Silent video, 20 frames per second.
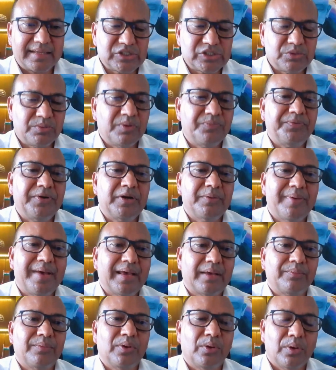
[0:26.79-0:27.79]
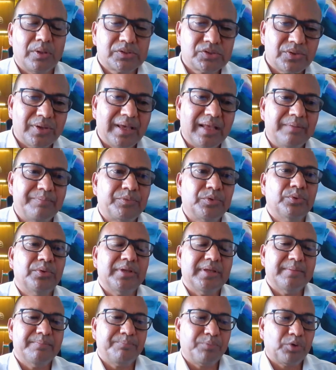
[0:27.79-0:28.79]
Customer feedback will also help
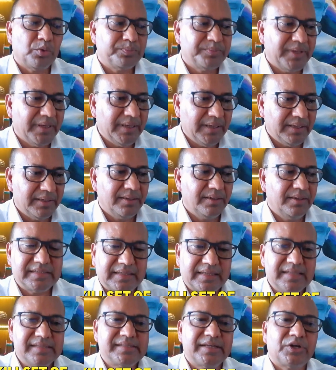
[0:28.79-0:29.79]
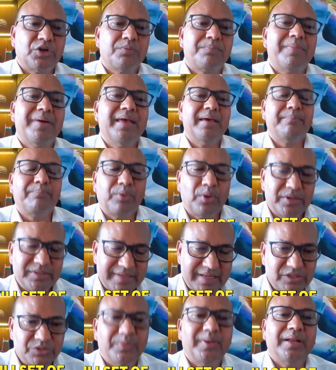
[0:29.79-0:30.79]
to improve the skill set of my
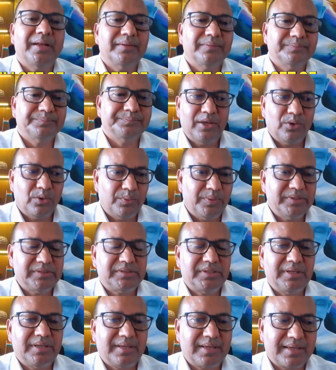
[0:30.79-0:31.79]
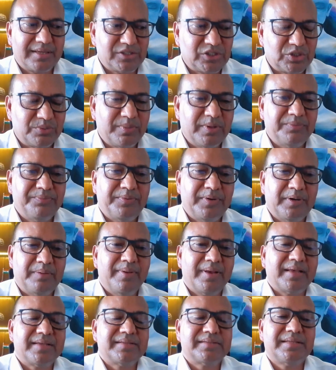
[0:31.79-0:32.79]
employees as well. I always say customer
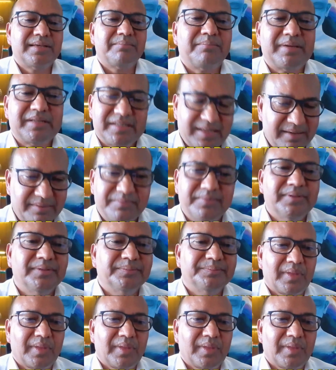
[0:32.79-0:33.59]
feedback is the best one.